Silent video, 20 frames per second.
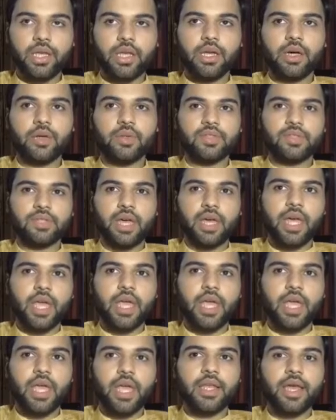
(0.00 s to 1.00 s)

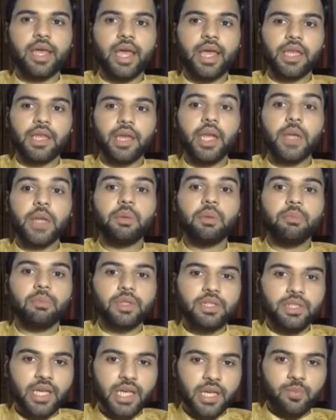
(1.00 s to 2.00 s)
outside. And I remember the
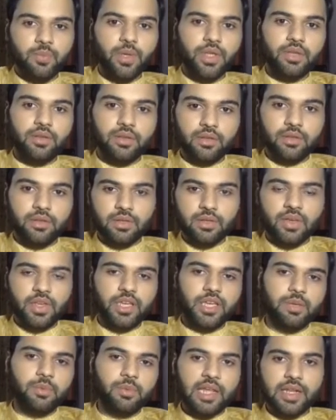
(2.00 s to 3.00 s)
time when the
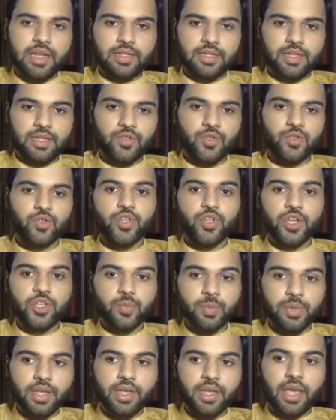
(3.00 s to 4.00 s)
decriminalization
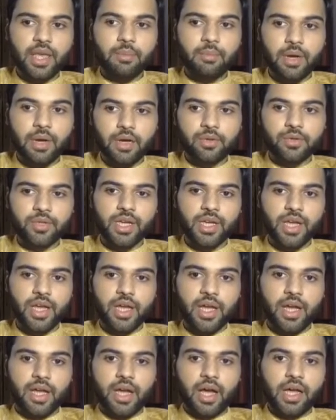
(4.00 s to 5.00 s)
judgment came out.
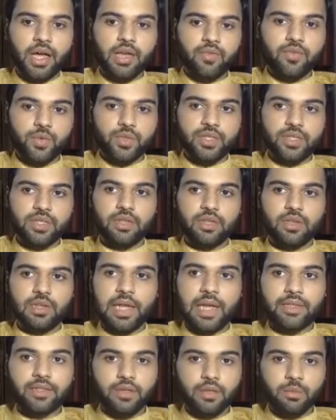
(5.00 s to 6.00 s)
I was in
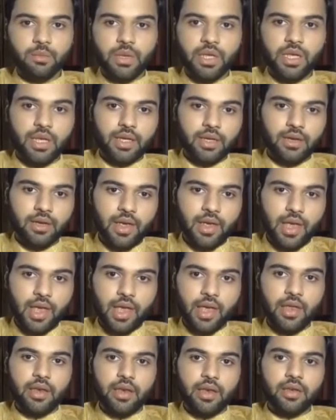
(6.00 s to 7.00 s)
Latin America,
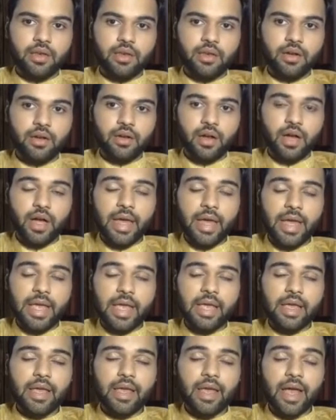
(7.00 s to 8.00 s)
and
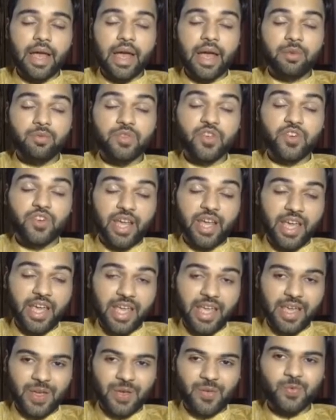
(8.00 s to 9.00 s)
I was
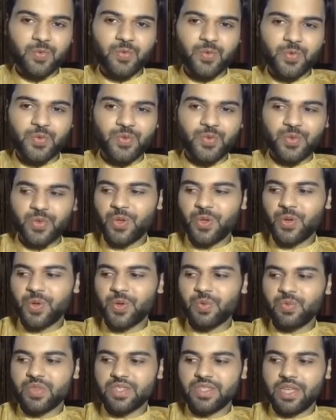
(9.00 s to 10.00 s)
crying. It was,
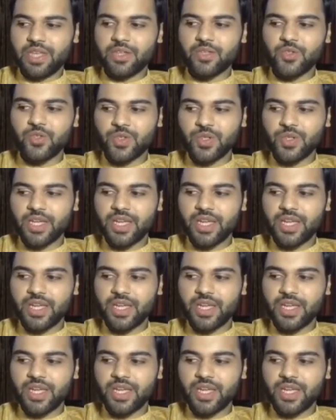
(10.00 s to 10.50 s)
such